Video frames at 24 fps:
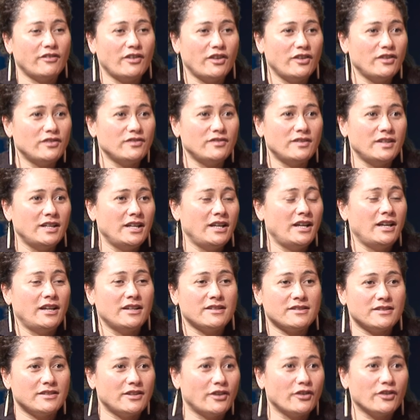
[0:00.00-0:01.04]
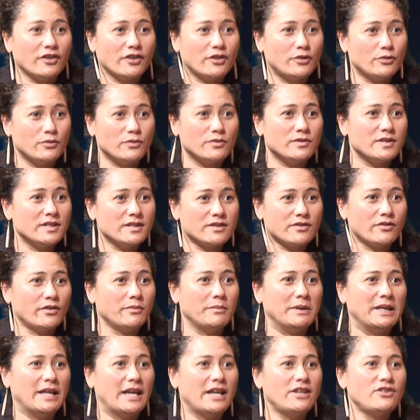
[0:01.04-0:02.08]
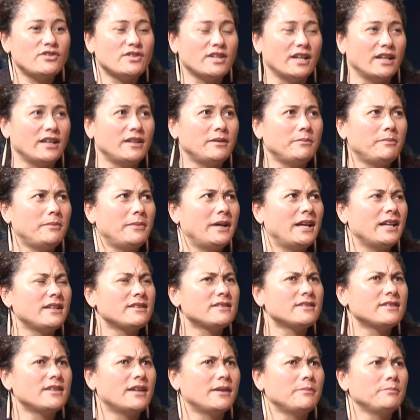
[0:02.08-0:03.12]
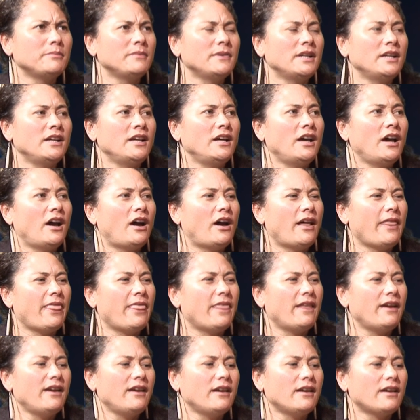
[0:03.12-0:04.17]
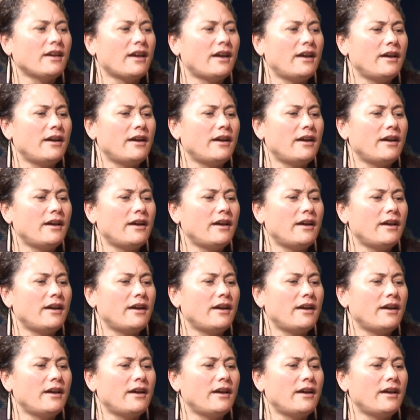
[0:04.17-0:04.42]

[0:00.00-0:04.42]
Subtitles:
own historical discrimination. But I think